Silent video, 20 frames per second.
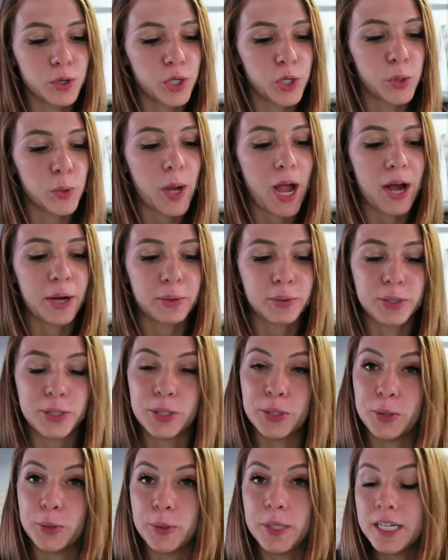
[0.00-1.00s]
you how
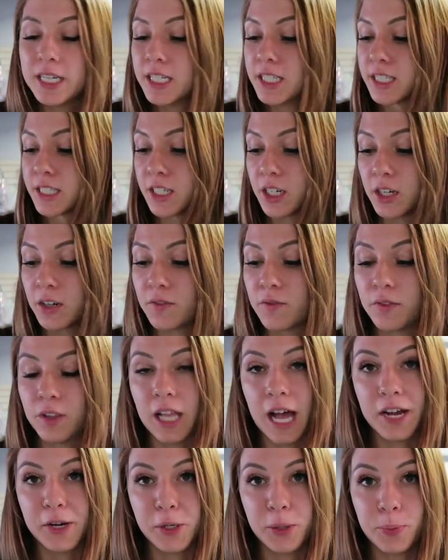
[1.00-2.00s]
to skirt
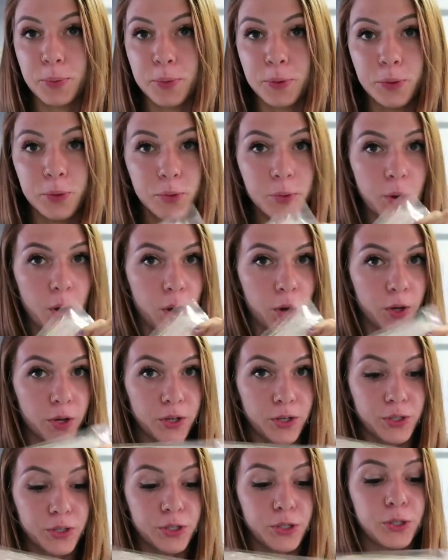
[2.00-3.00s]
Flashabou
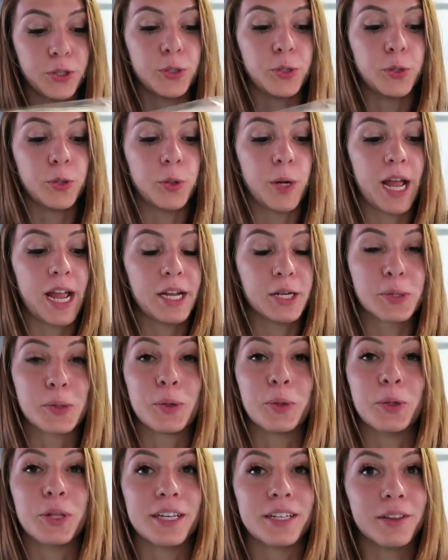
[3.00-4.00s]
onto a
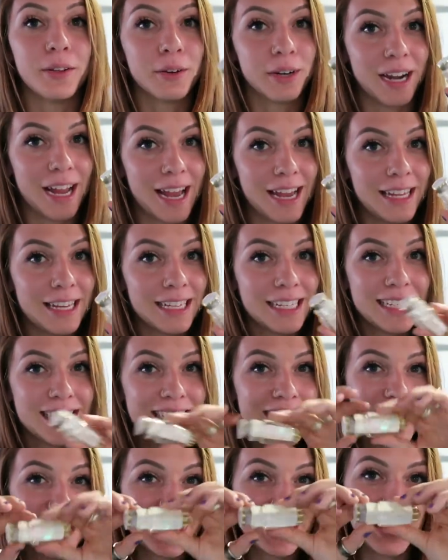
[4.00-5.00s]
trolling lure head.
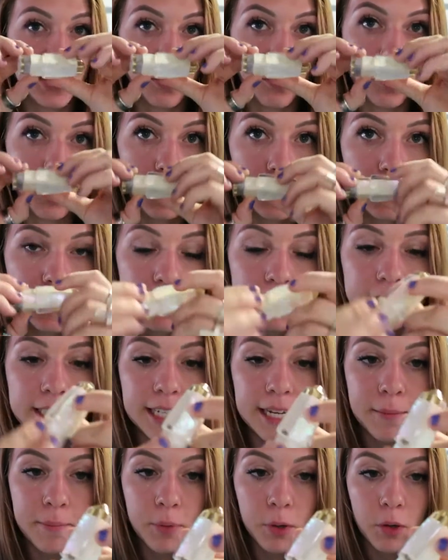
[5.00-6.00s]
So for this
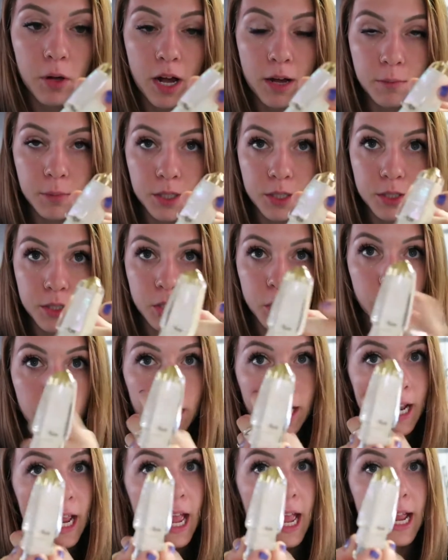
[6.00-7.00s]
example, I'm just
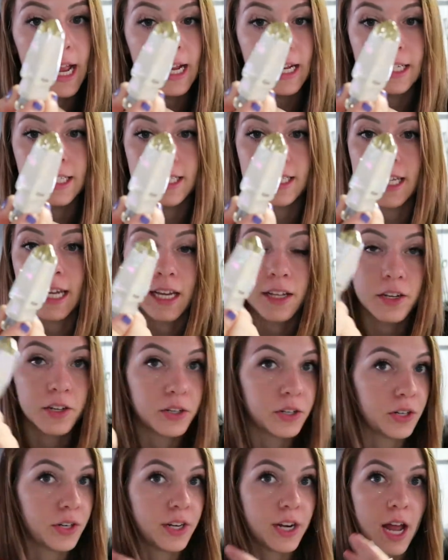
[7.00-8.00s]
doing a
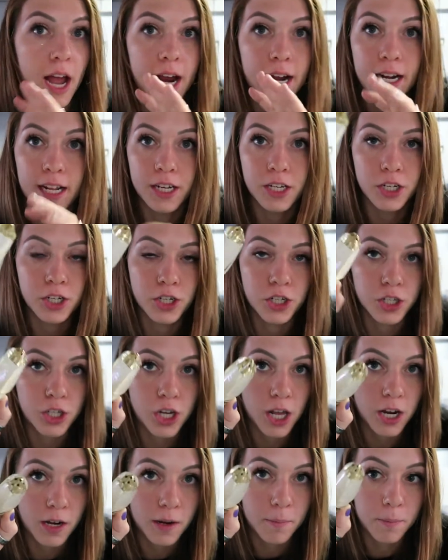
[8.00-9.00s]
standard 9-inch
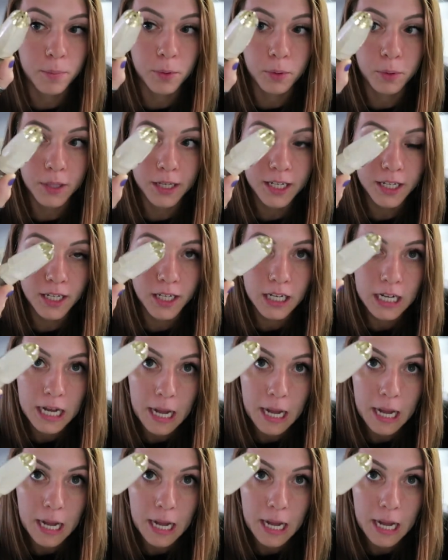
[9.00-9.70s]
jetted bullet